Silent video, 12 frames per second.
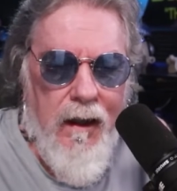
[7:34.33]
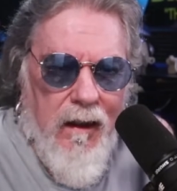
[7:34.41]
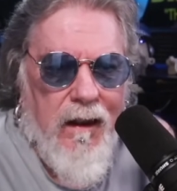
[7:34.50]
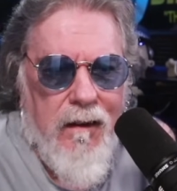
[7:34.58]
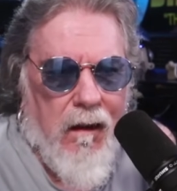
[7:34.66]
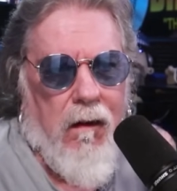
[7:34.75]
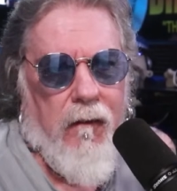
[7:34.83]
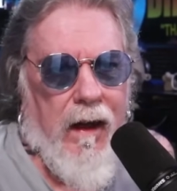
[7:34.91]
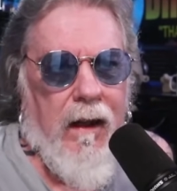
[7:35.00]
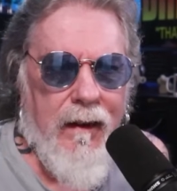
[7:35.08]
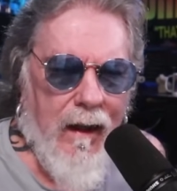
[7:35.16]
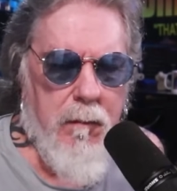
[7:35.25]
He could have done all
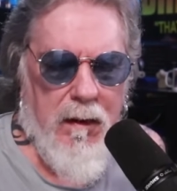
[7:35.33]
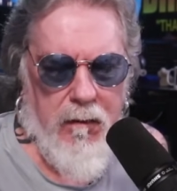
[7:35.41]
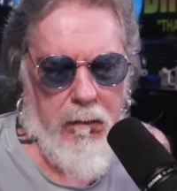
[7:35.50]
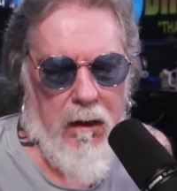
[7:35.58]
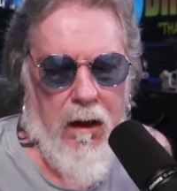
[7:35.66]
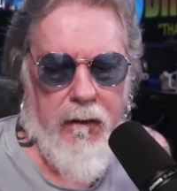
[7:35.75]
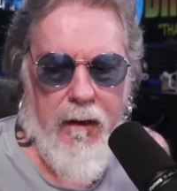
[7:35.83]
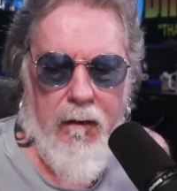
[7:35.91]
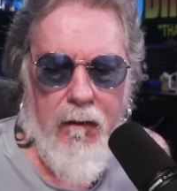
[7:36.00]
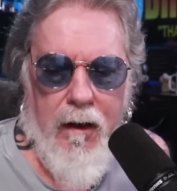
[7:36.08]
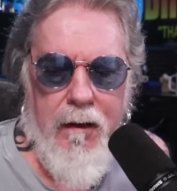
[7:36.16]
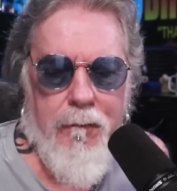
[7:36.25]
that. That'd have been some content,
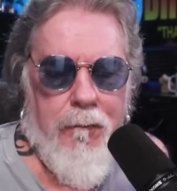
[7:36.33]
right?